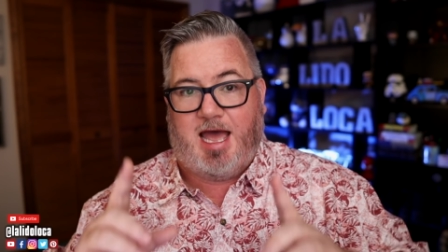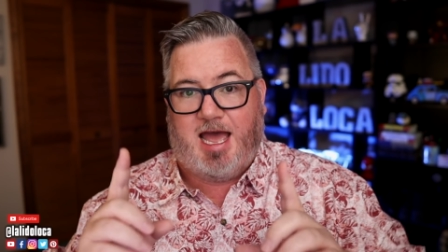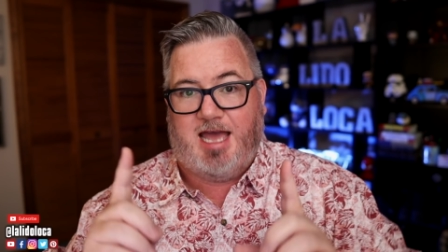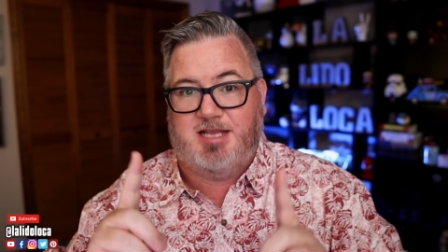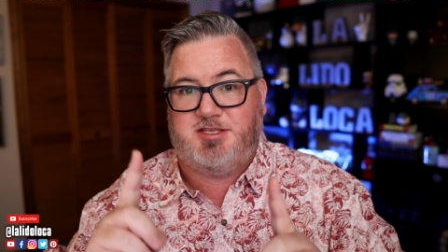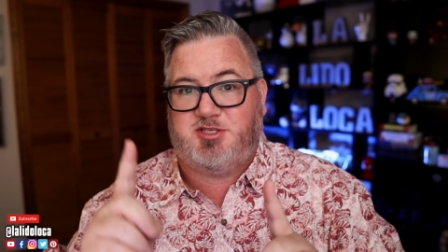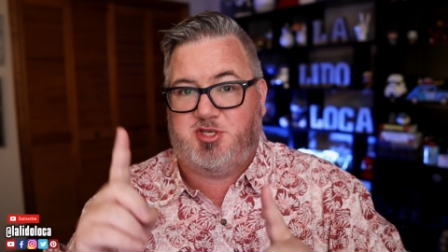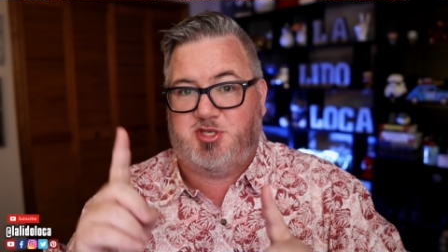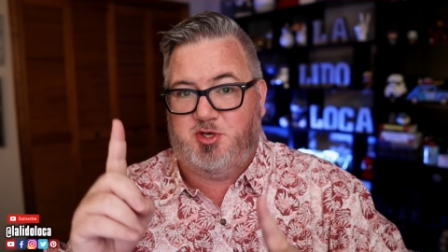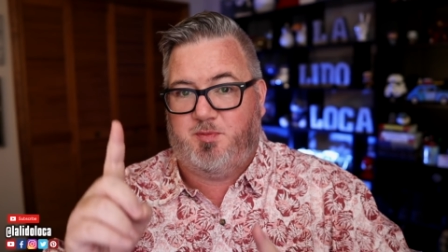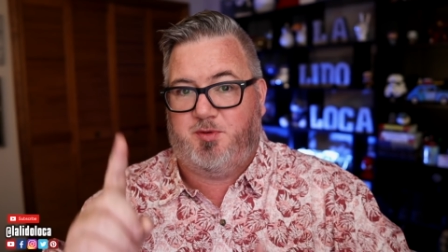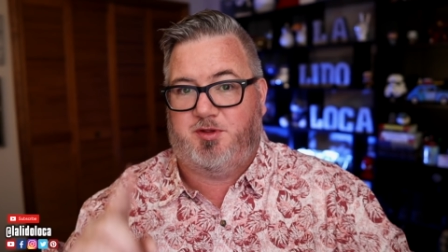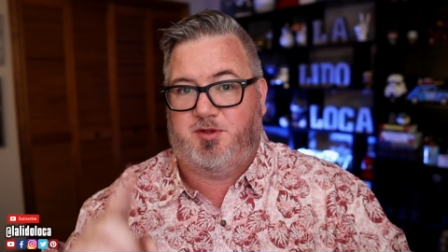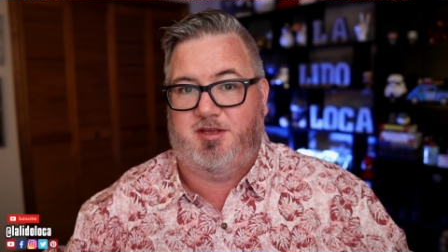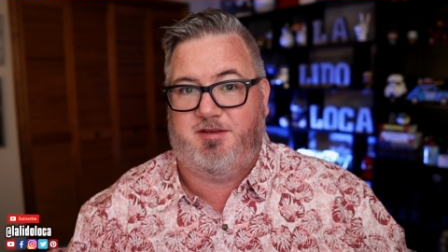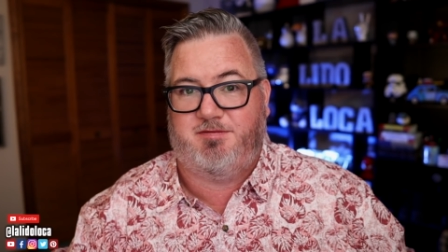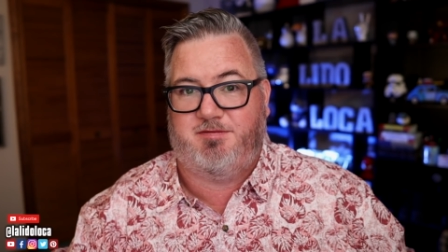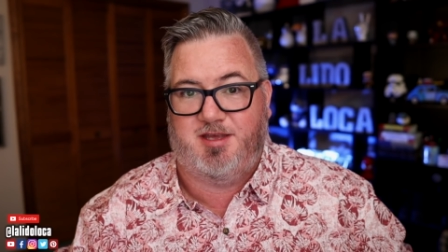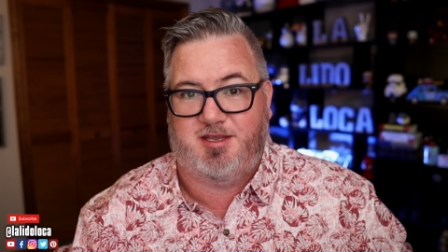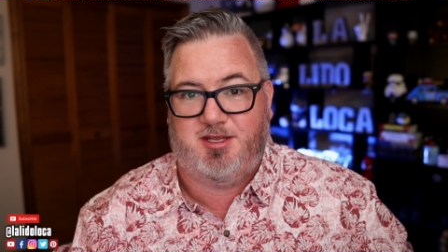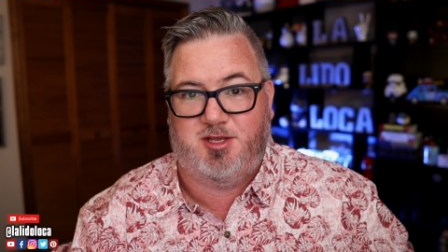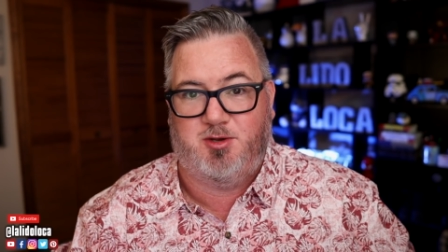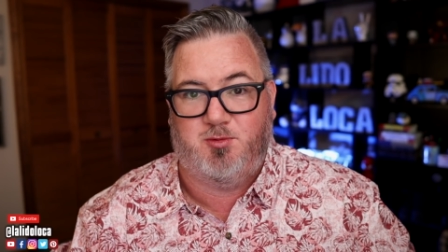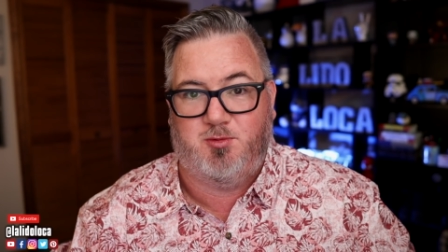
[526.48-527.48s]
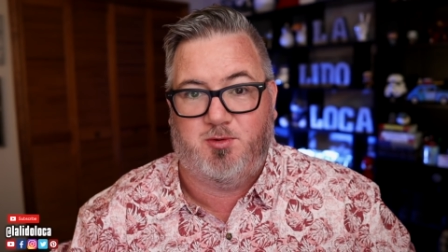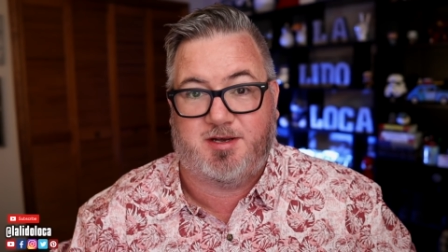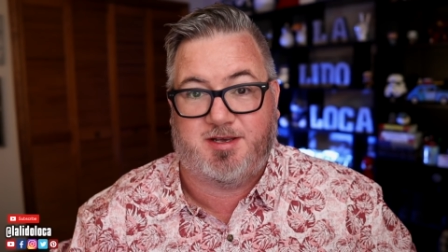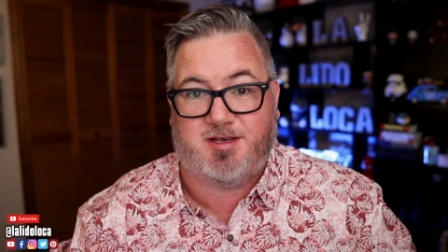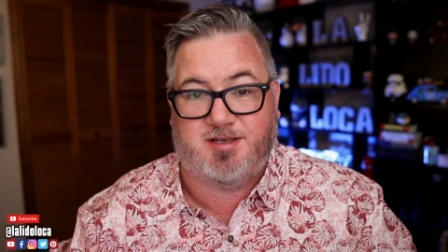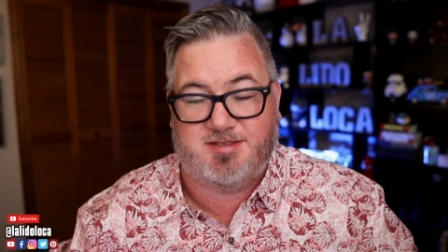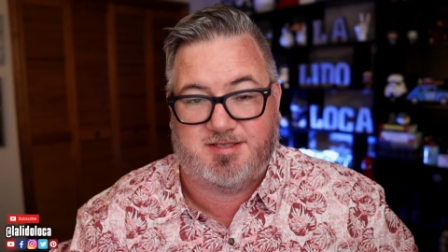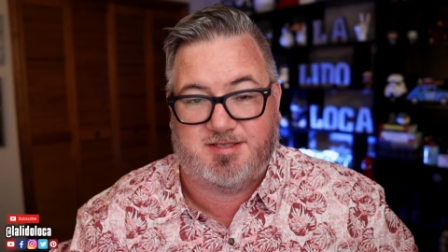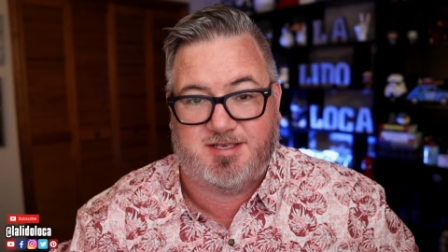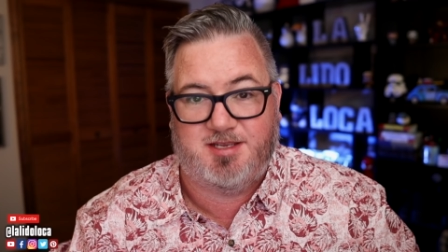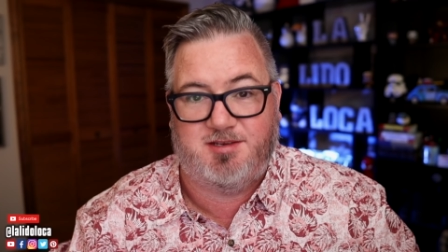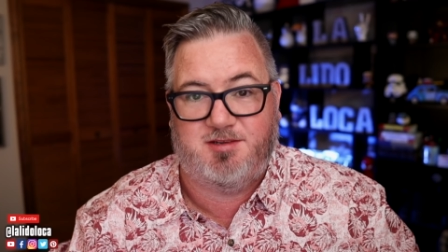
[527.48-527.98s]
I I do believe that you will
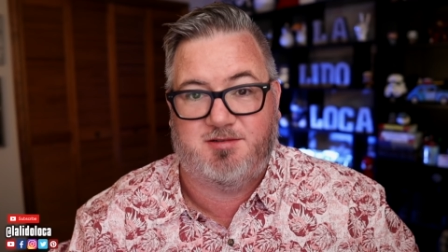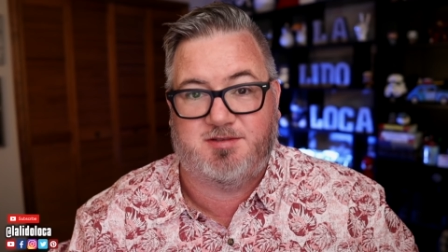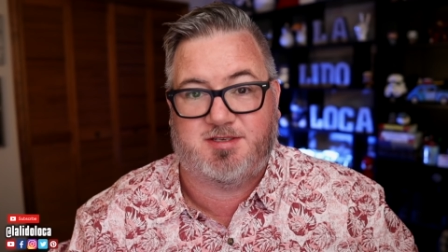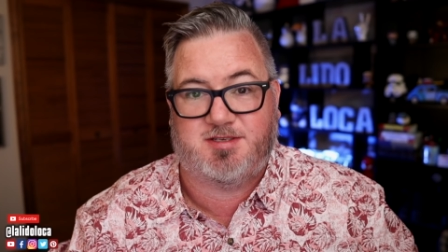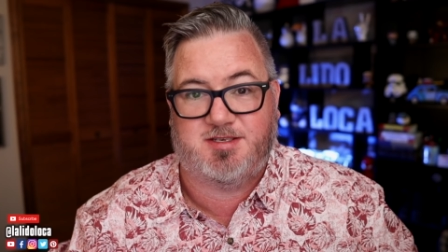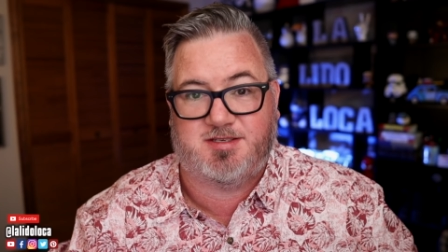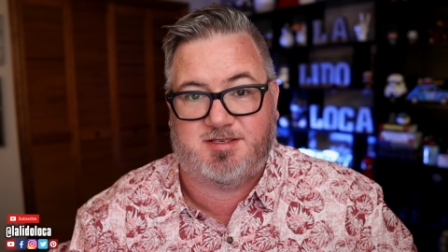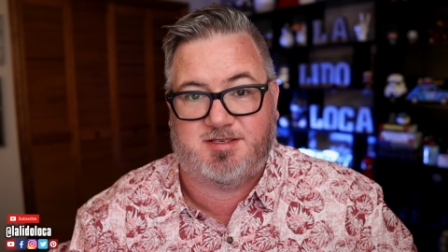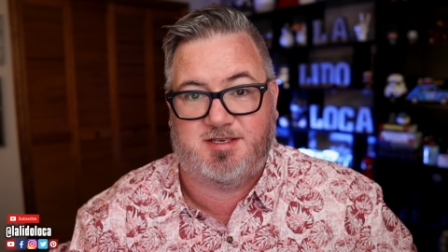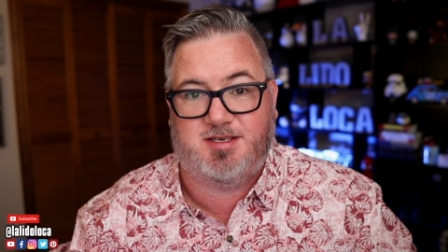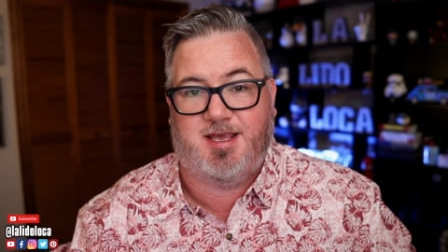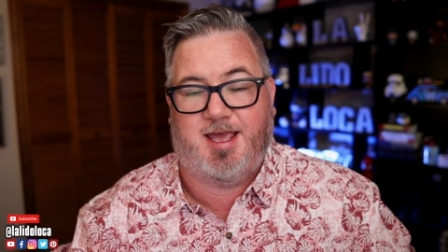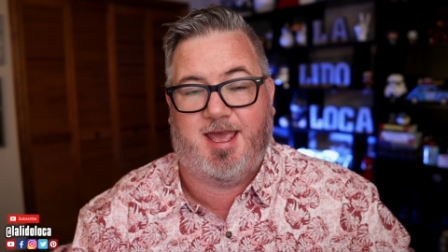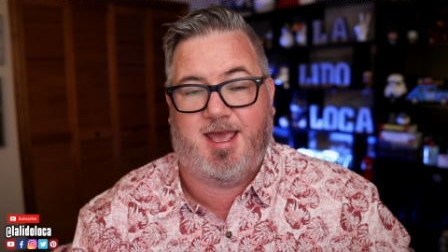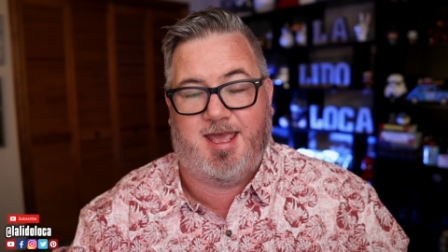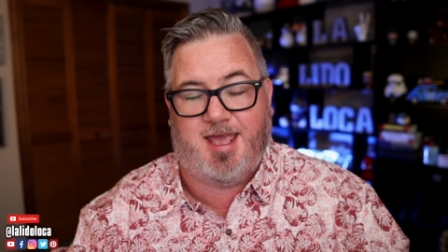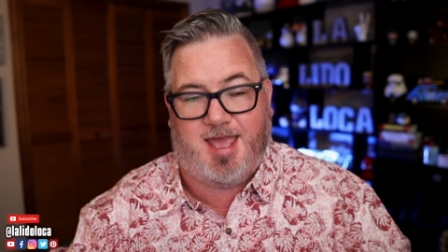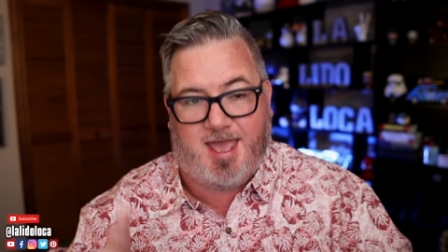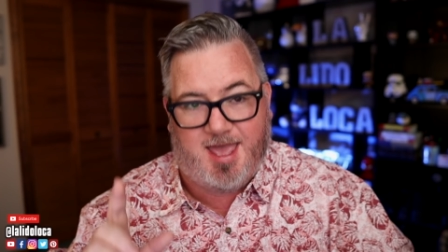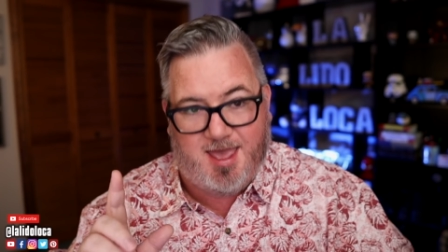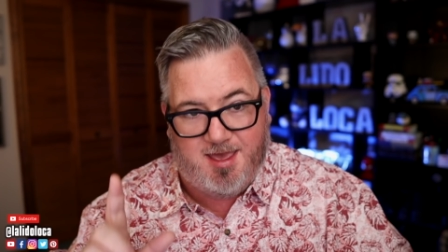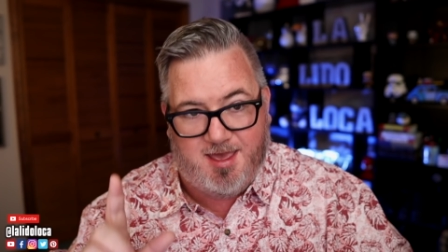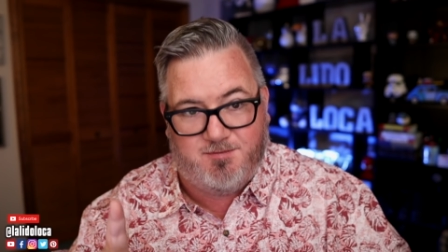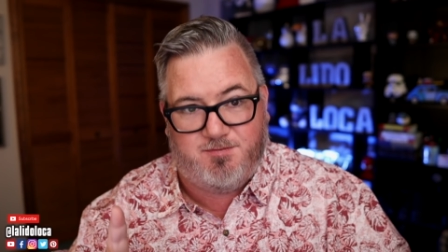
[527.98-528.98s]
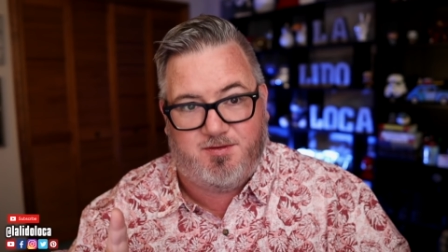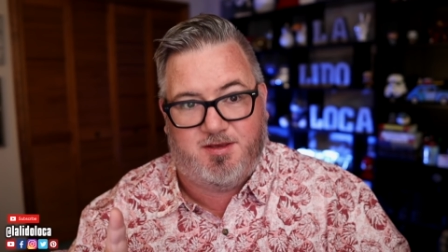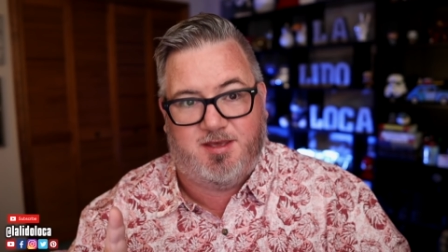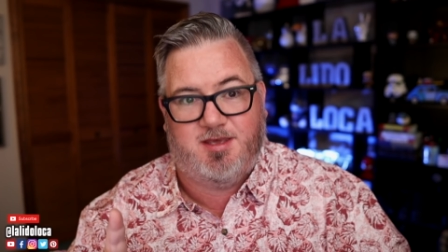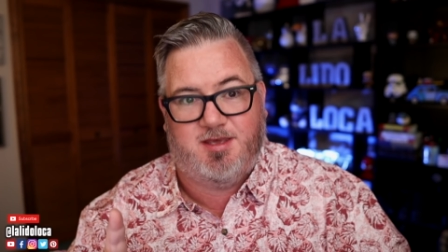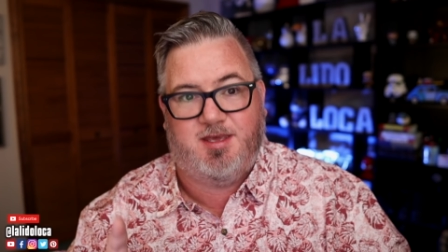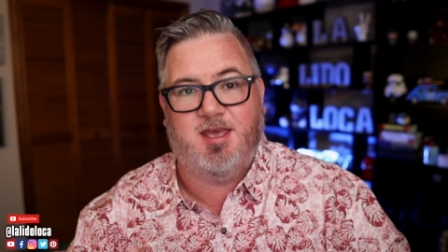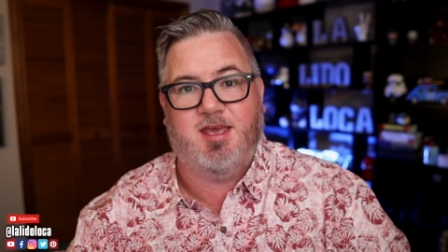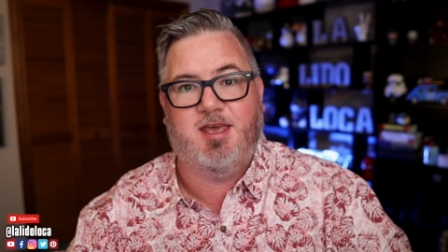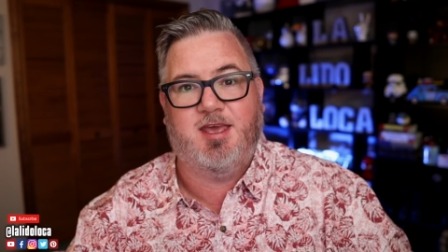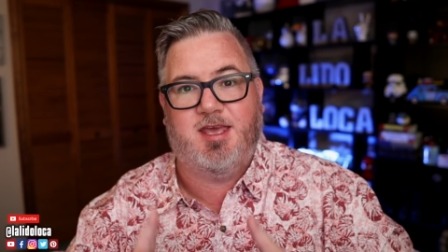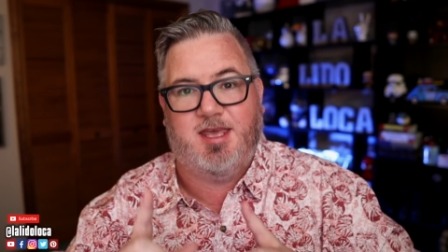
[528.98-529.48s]
continue to see a
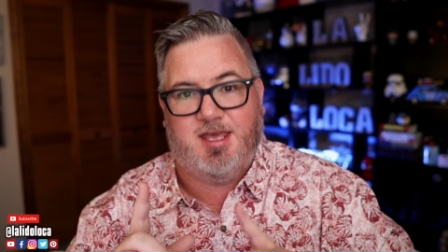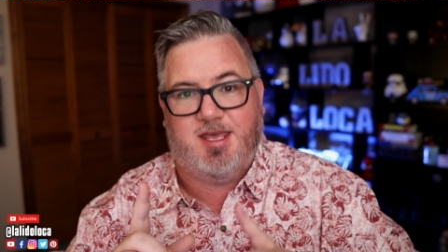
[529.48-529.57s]
heavy